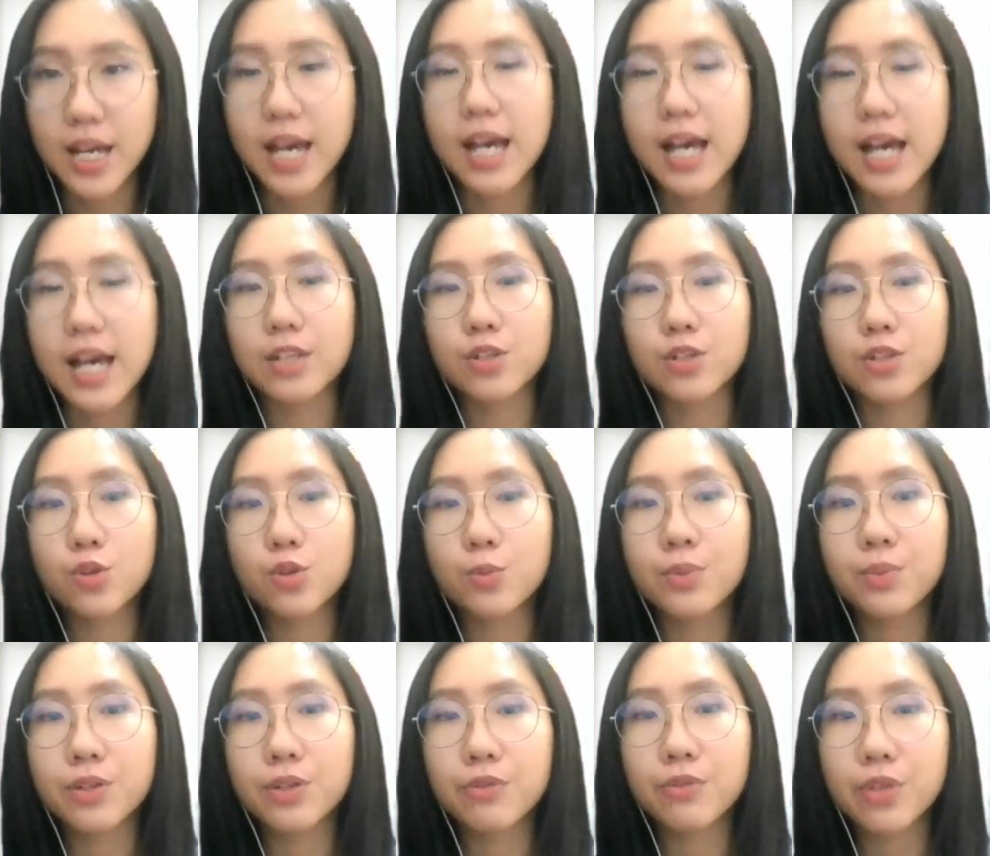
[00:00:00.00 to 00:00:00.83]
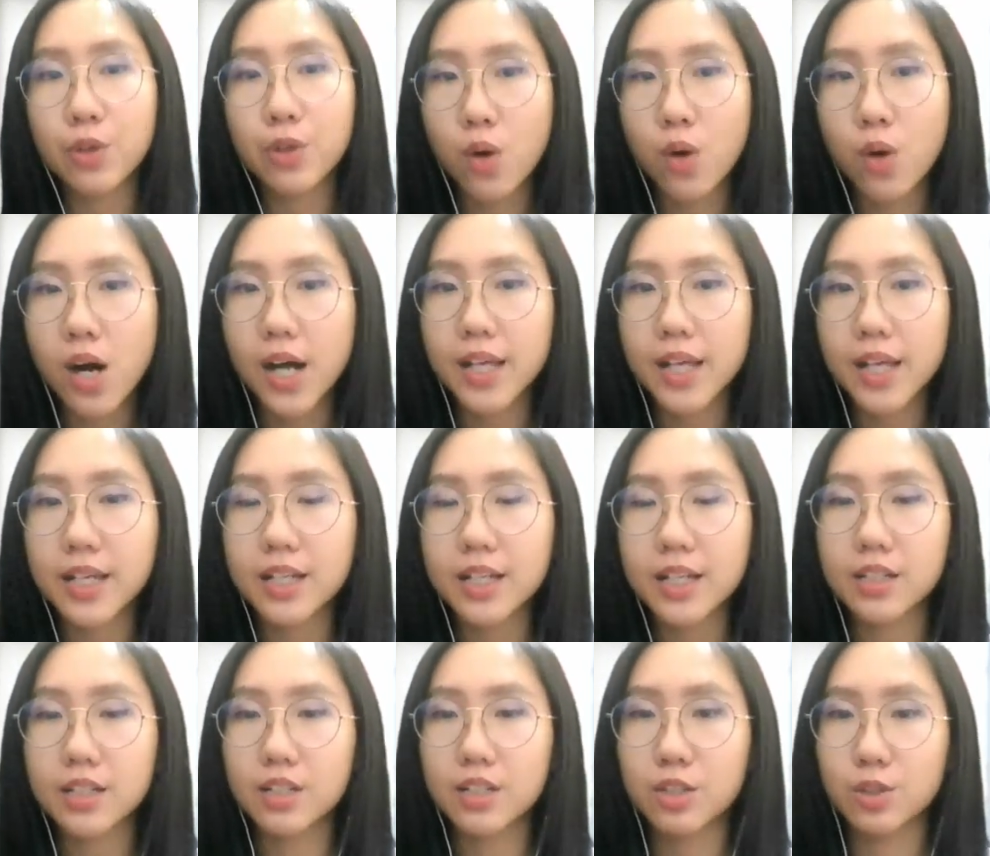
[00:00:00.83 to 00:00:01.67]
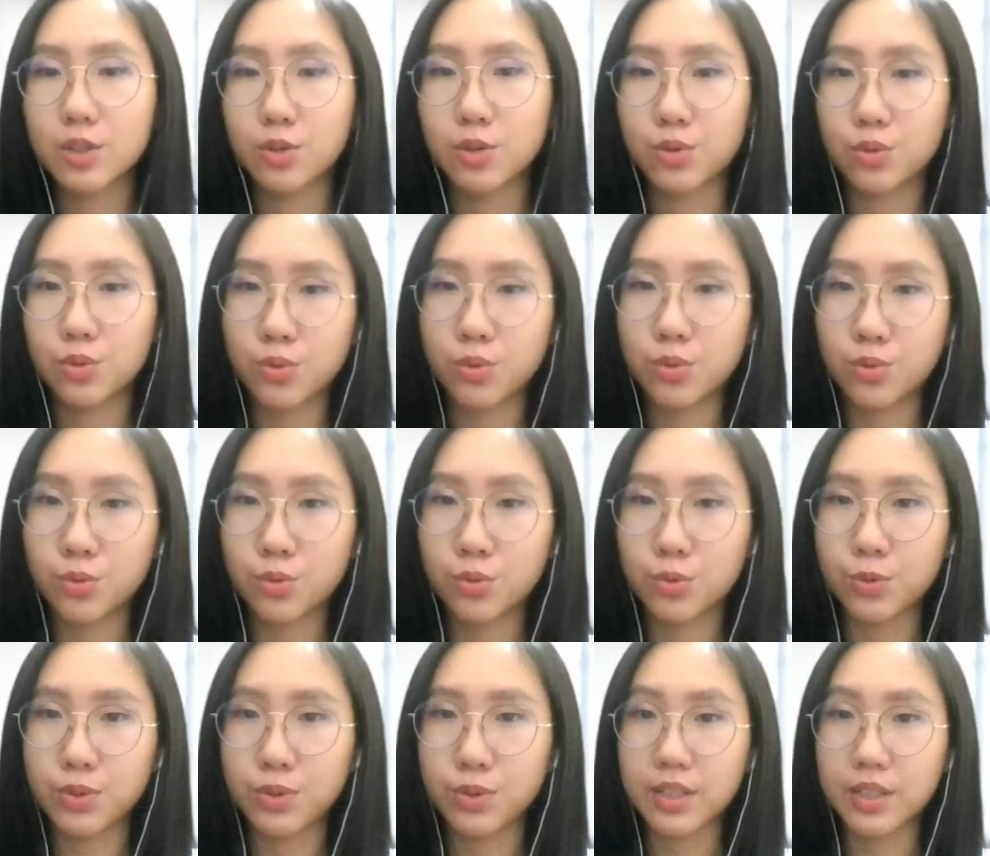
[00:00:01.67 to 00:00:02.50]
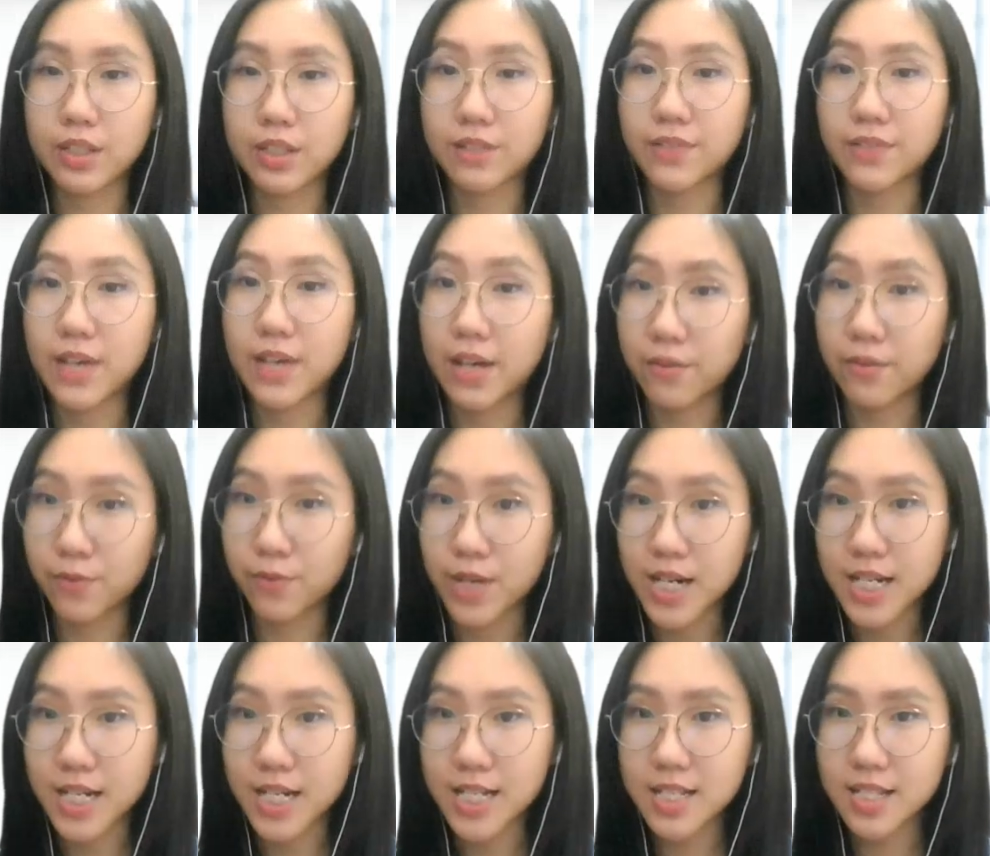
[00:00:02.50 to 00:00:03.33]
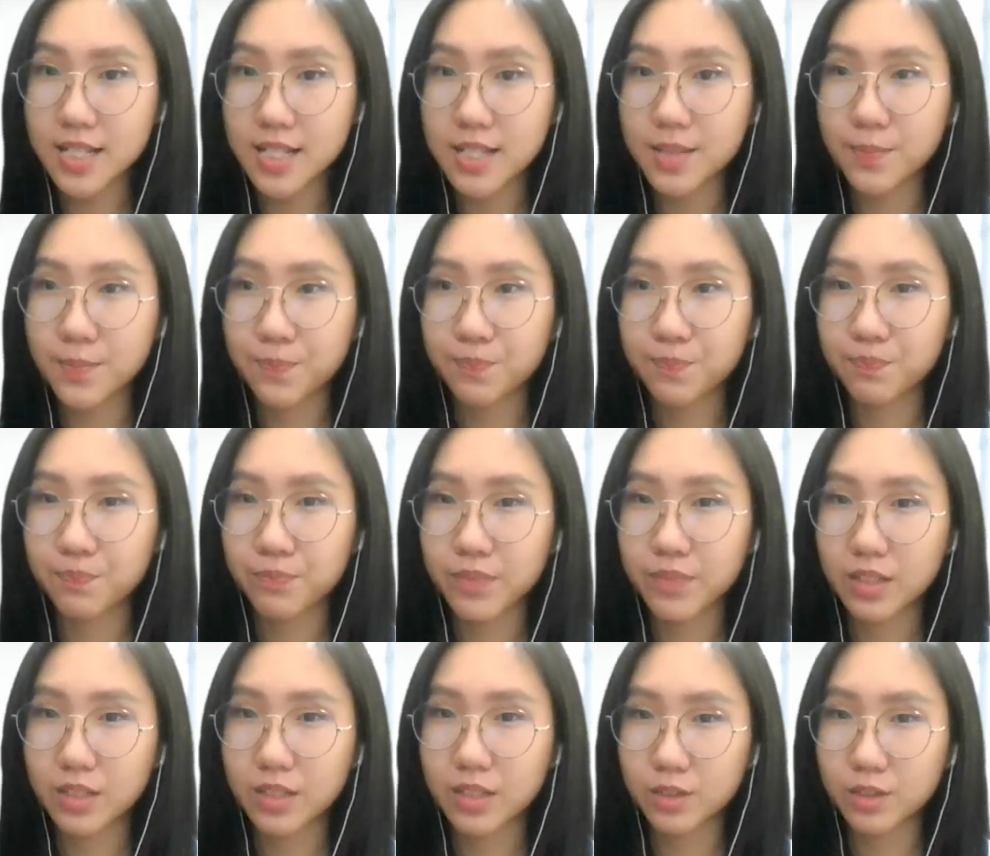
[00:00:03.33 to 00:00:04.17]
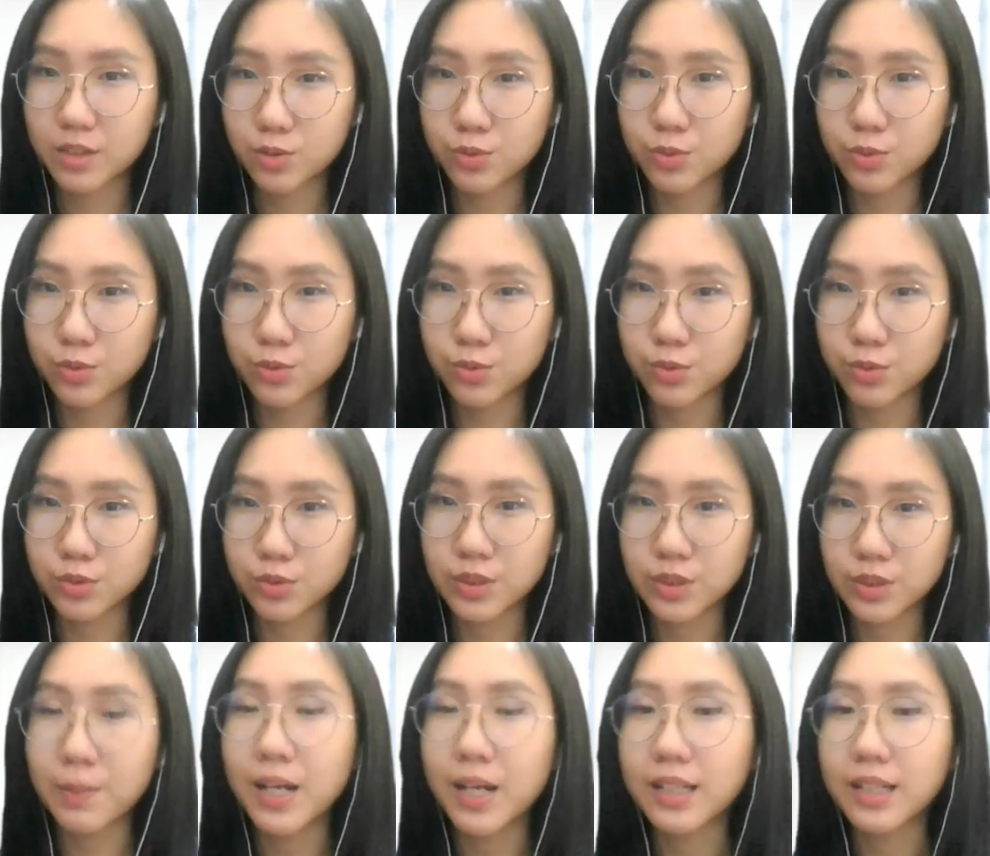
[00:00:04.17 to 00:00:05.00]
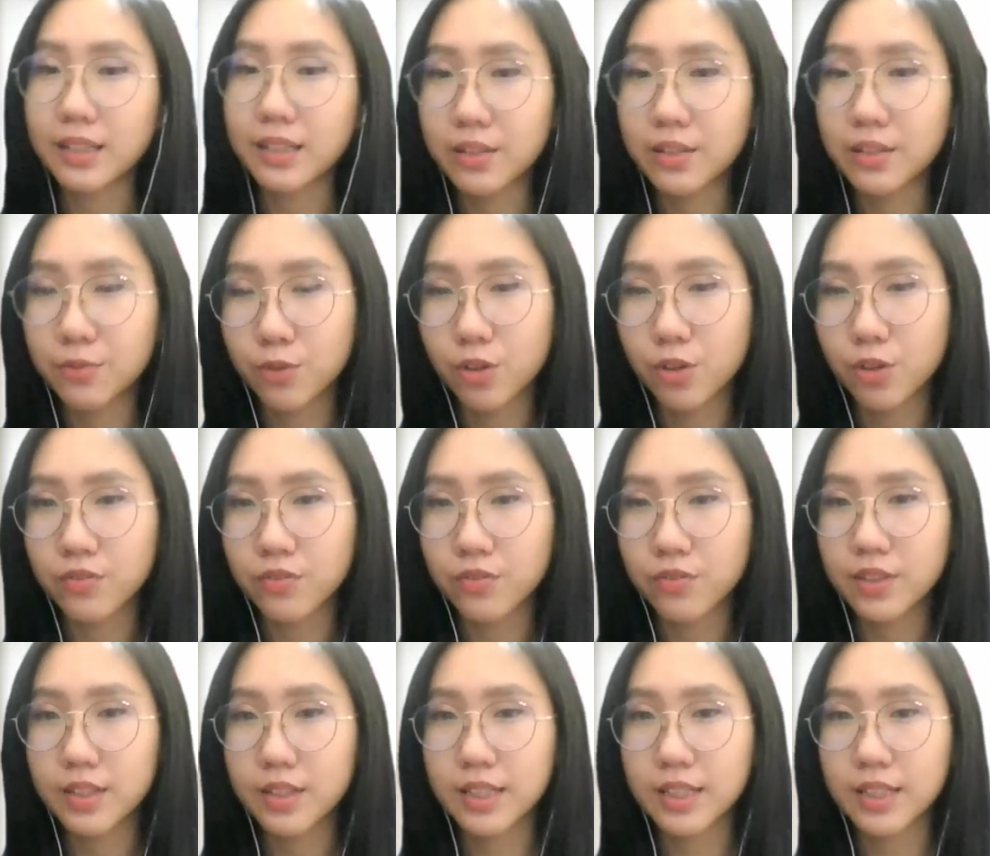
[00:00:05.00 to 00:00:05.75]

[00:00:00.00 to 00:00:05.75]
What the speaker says: and you'll be required to give advice to the party involved.